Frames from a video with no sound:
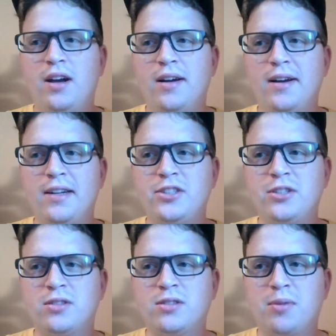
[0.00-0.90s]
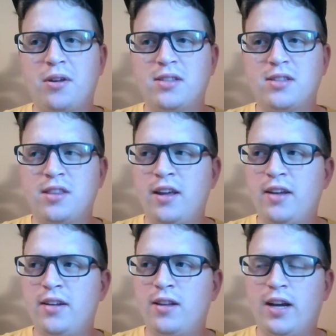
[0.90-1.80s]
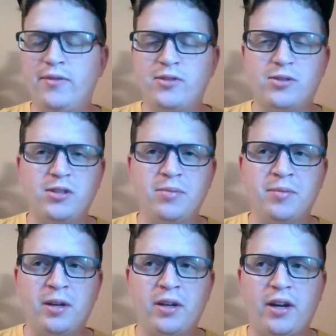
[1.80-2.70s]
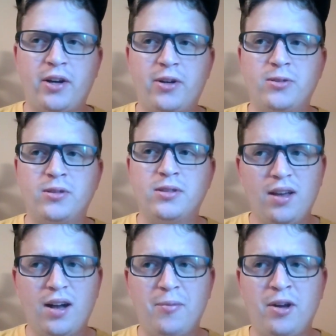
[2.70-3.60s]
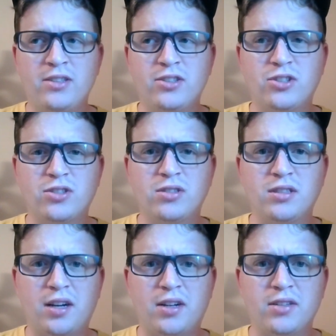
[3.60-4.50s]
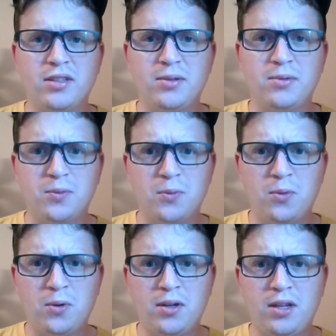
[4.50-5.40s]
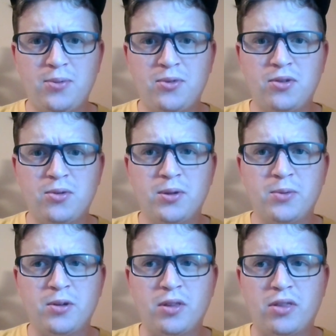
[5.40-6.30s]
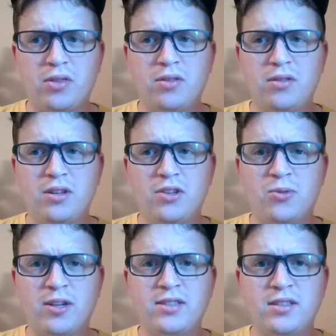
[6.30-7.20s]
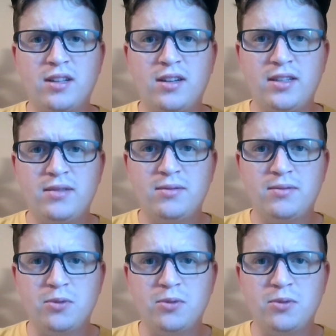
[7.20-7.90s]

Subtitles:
I shared some thoughts on that in the live stream about how I'm not sure entirely what he was doing with his racing line.